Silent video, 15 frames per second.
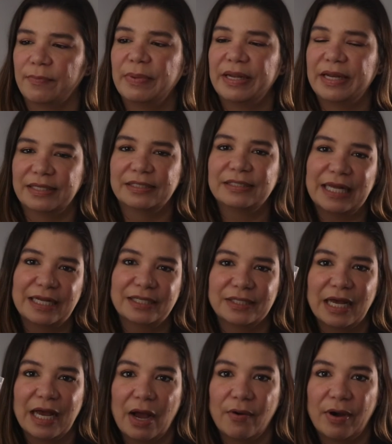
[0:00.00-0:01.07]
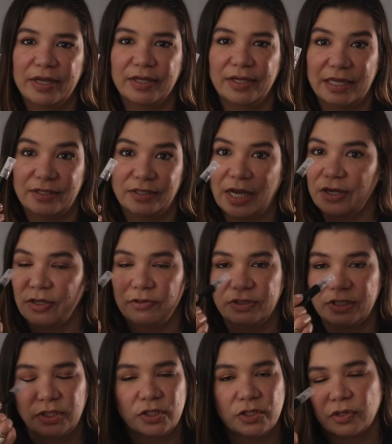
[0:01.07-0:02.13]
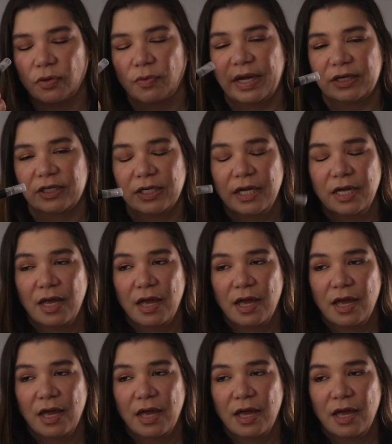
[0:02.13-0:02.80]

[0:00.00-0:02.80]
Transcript: but it, that's how I, it, I use it to correct.